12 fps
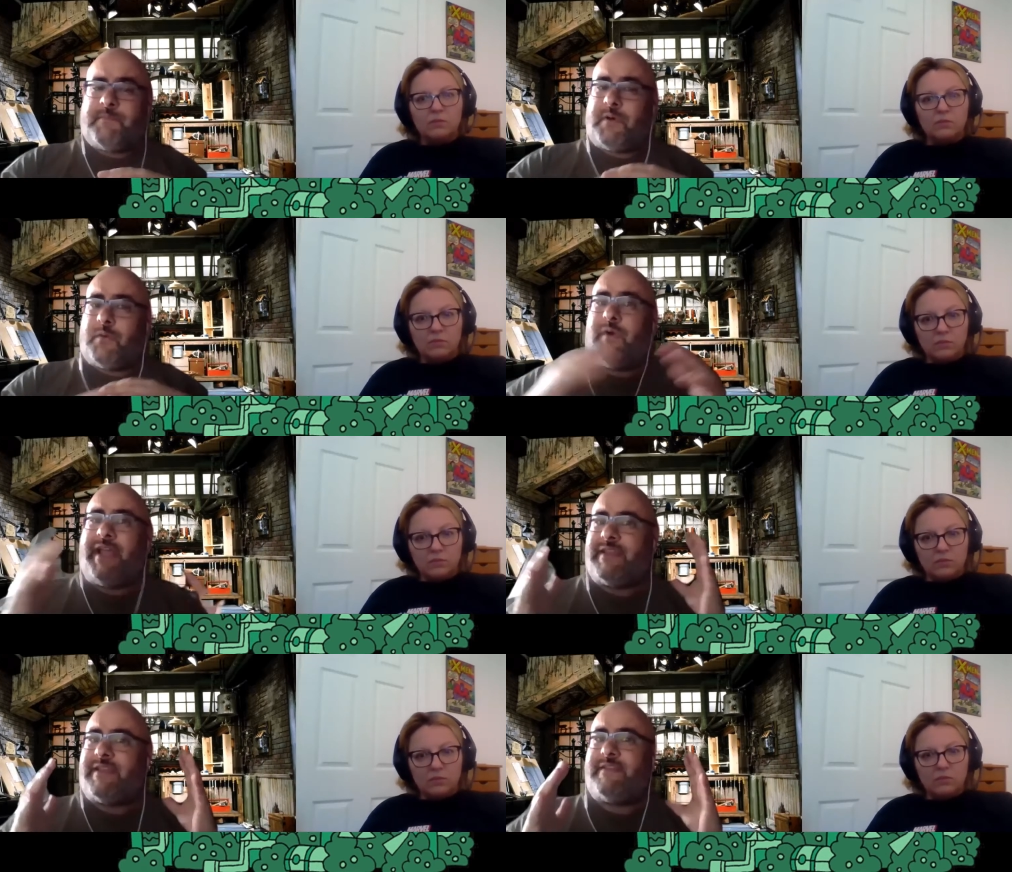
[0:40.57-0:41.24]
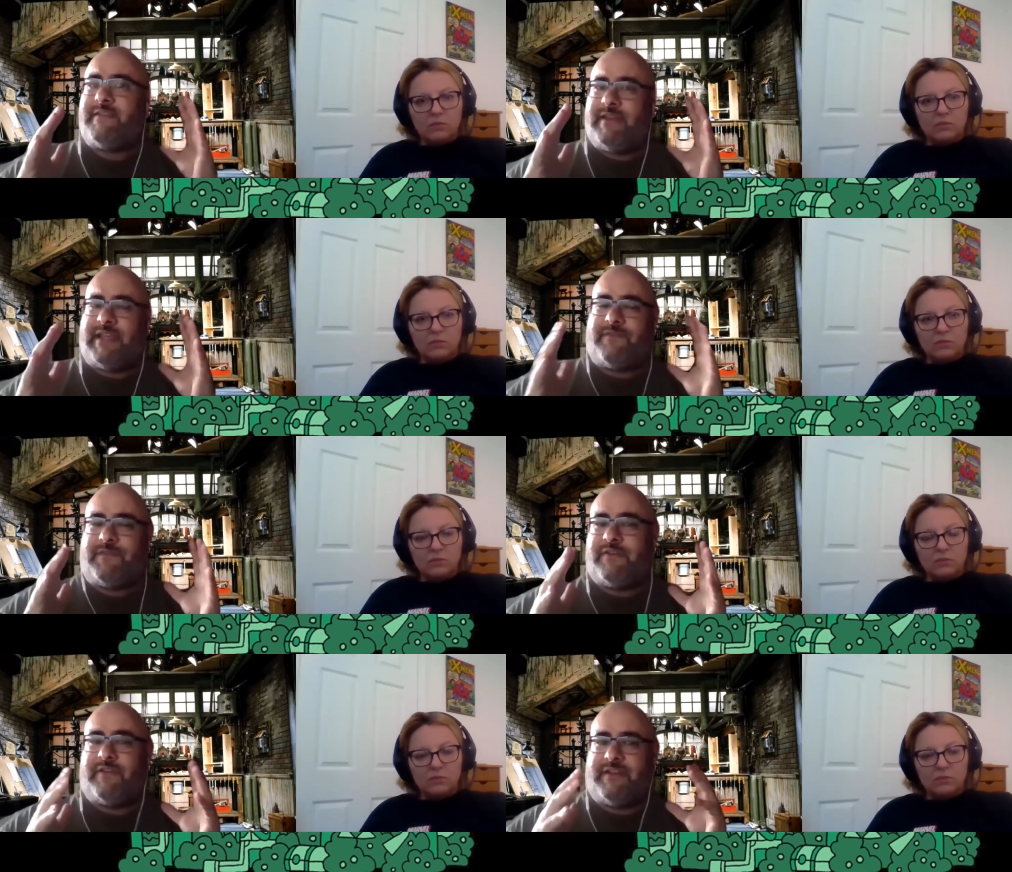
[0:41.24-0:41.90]
Speaker 1: But when did Nick
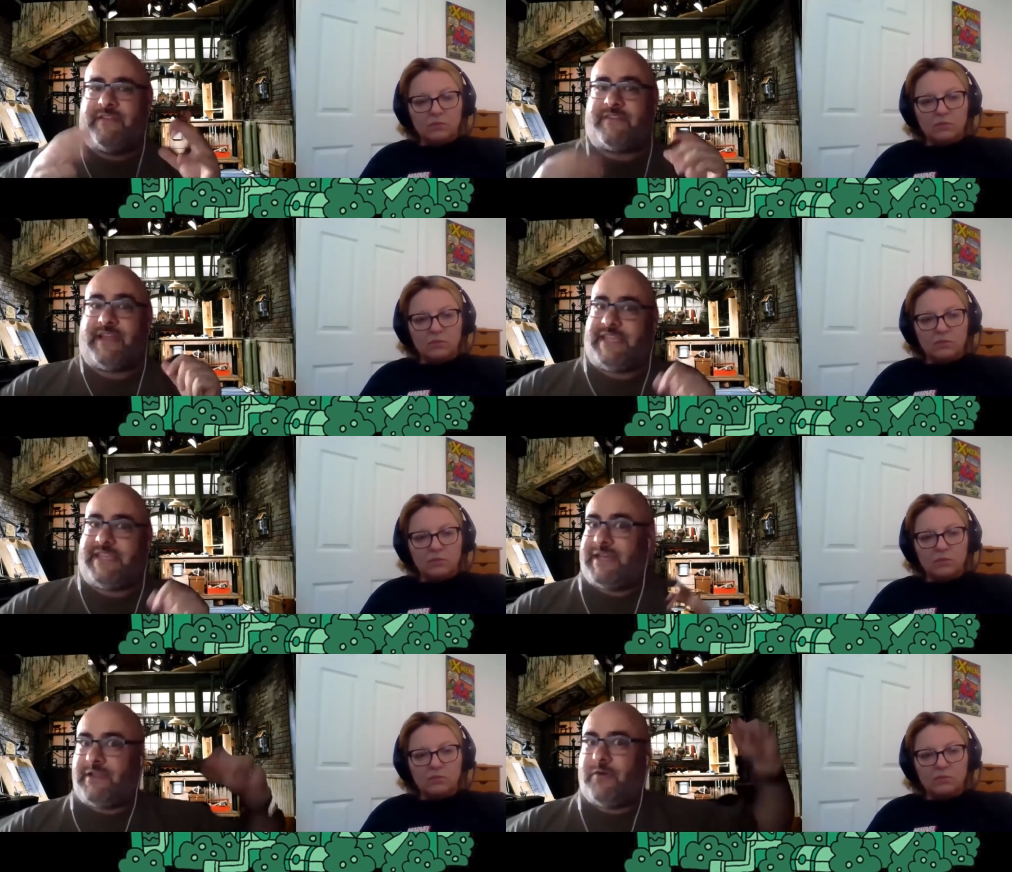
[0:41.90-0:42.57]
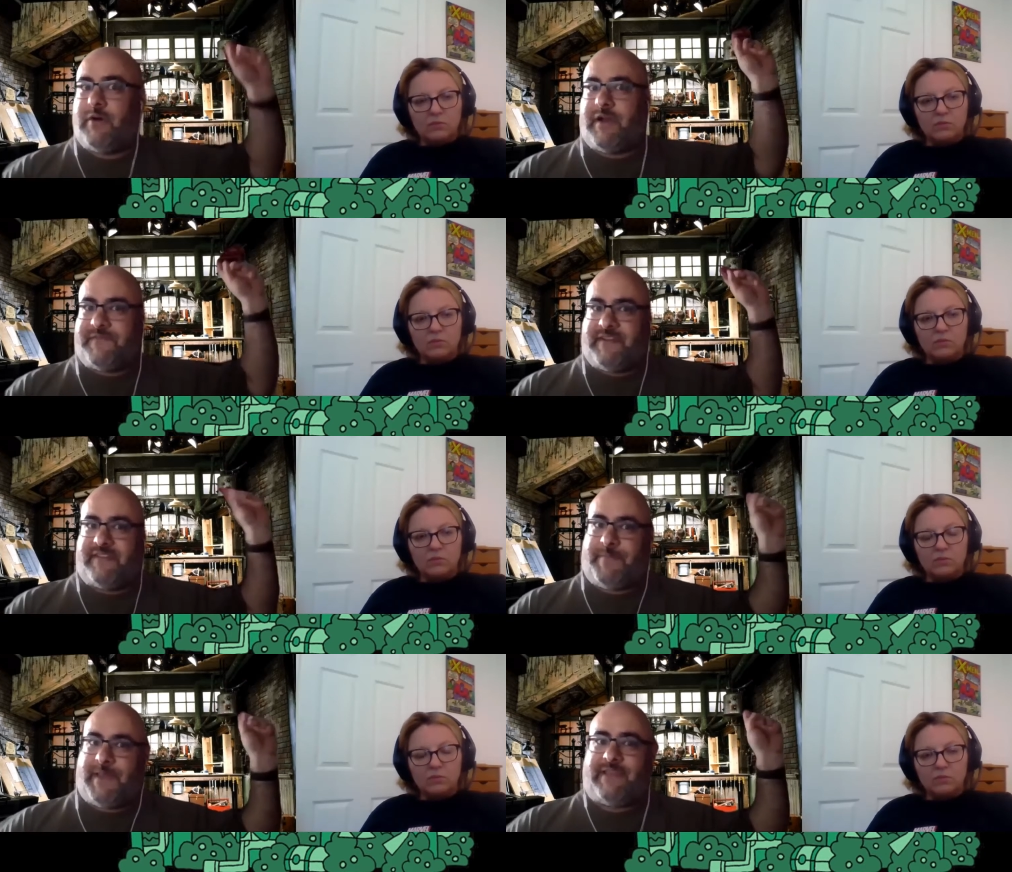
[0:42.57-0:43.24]
Fury decide he had to go off
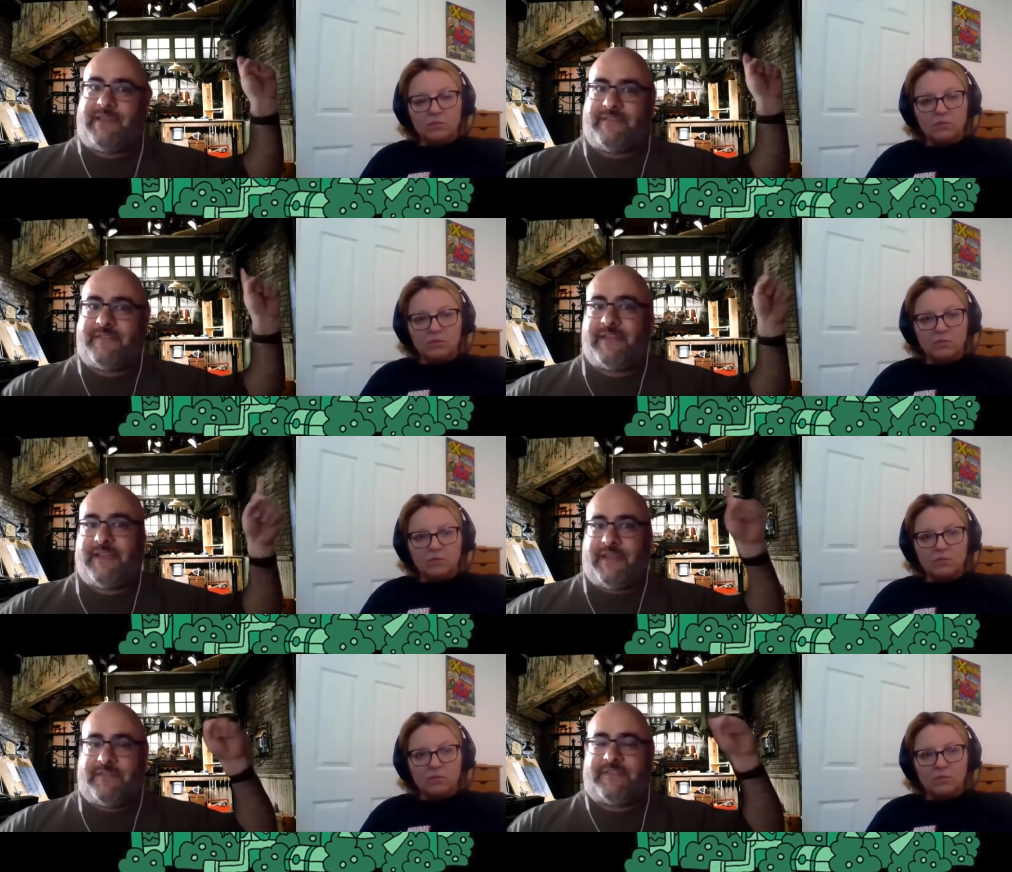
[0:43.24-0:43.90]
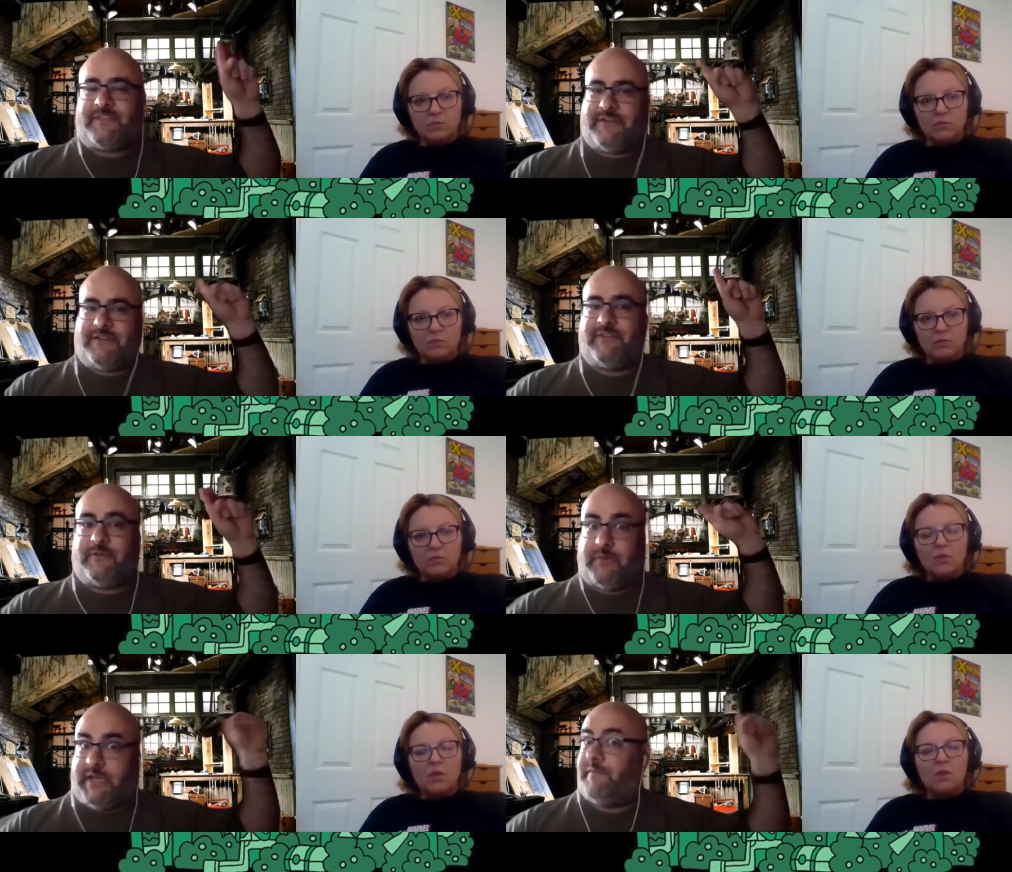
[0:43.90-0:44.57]
into space and start
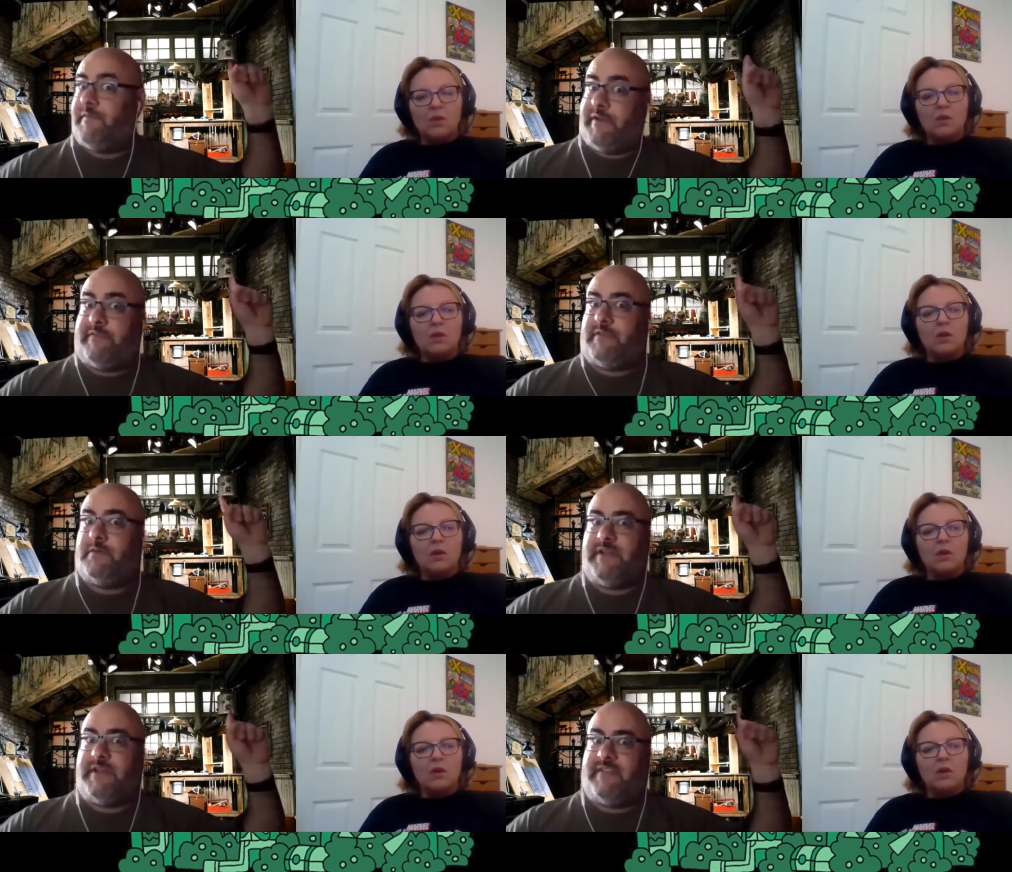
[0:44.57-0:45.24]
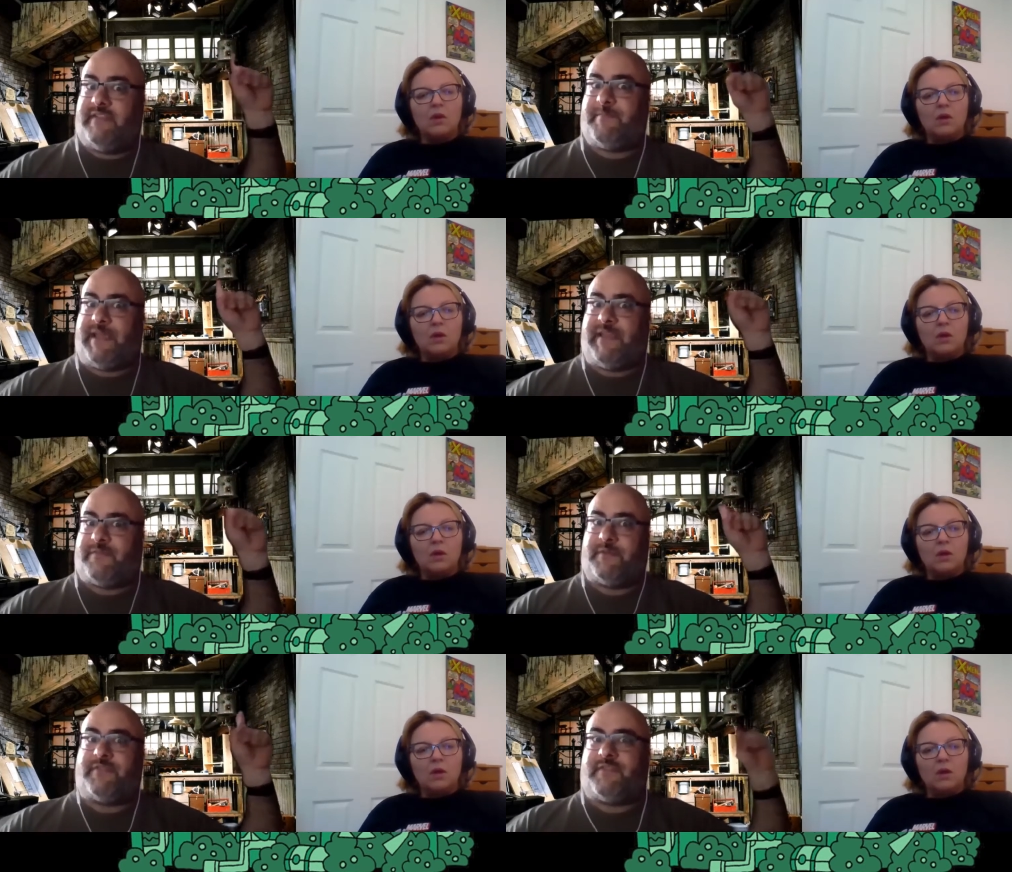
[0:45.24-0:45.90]
doing whatever he's doing in
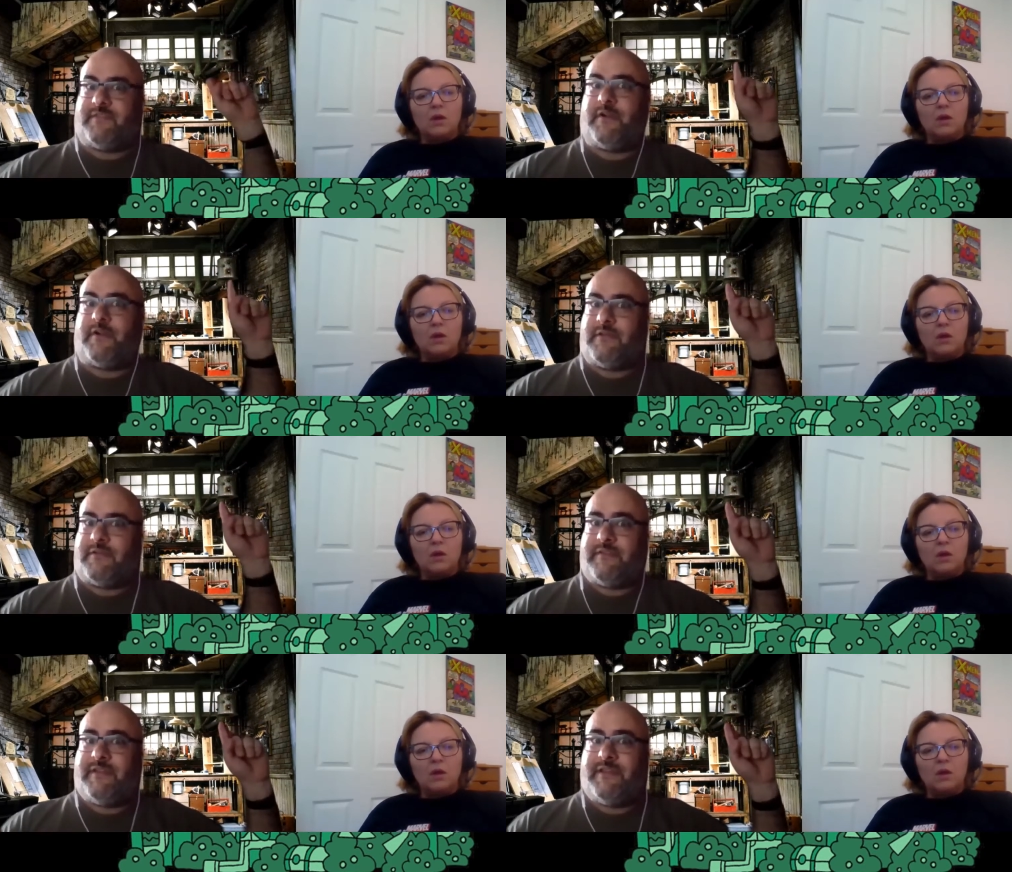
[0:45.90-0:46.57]
space with the Skrulls?